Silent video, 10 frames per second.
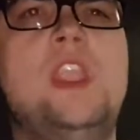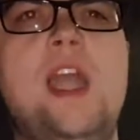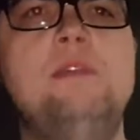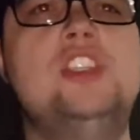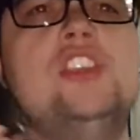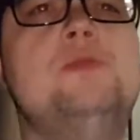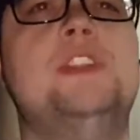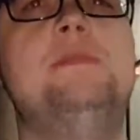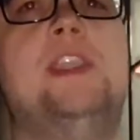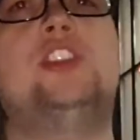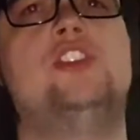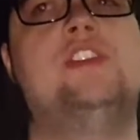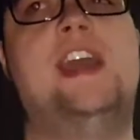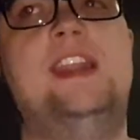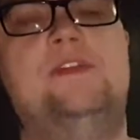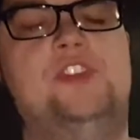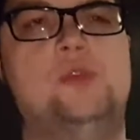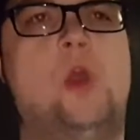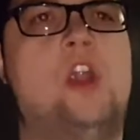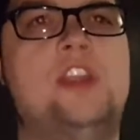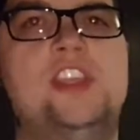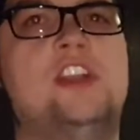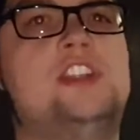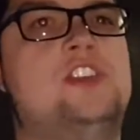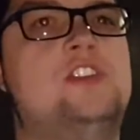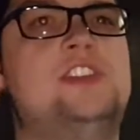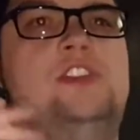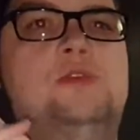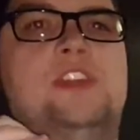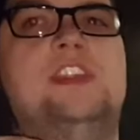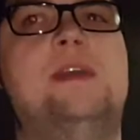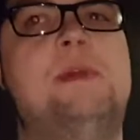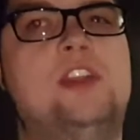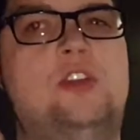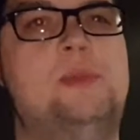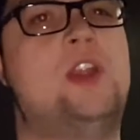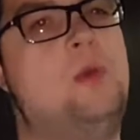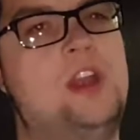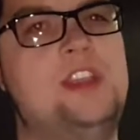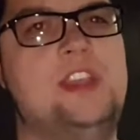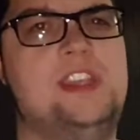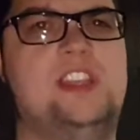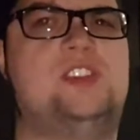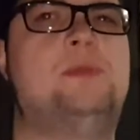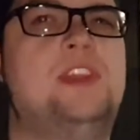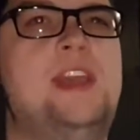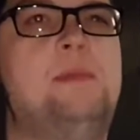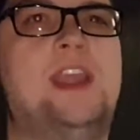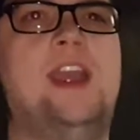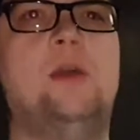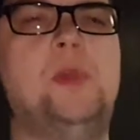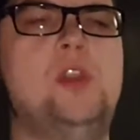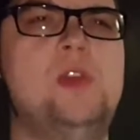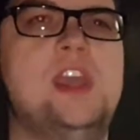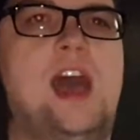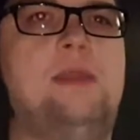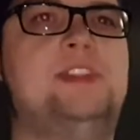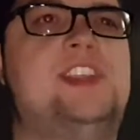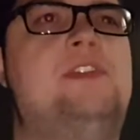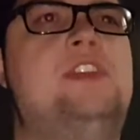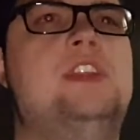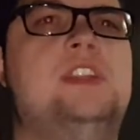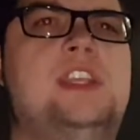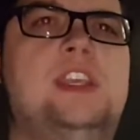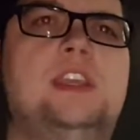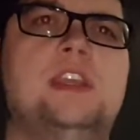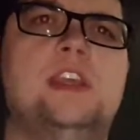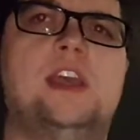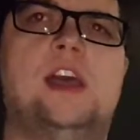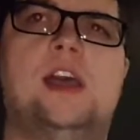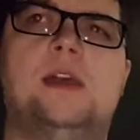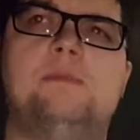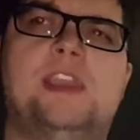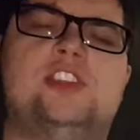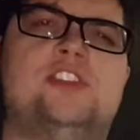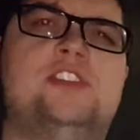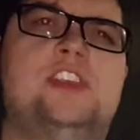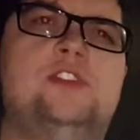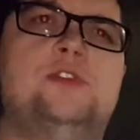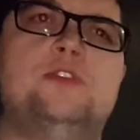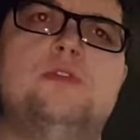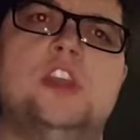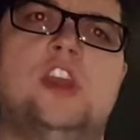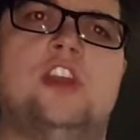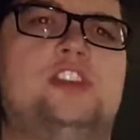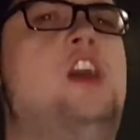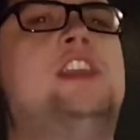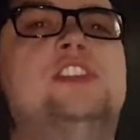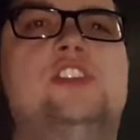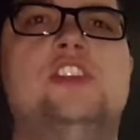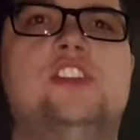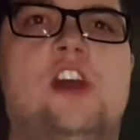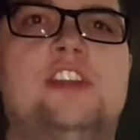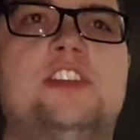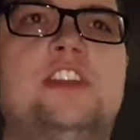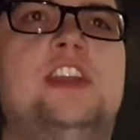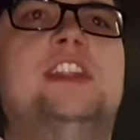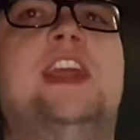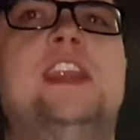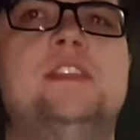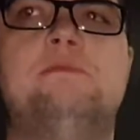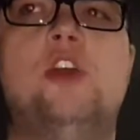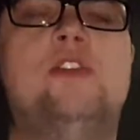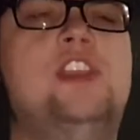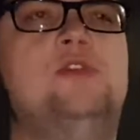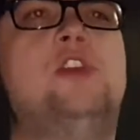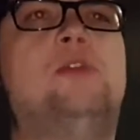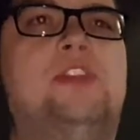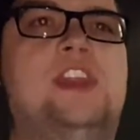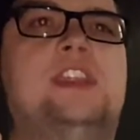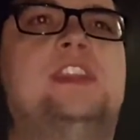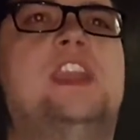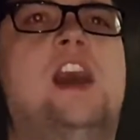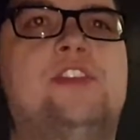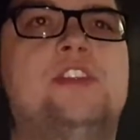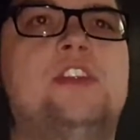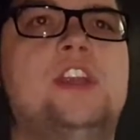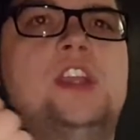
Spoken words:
I would just really make sure that if you are a young adult and you think that medical marijuana is something that might help you, I would definitely make sure that you are talking to your doctor, letting them know that you don't think that the other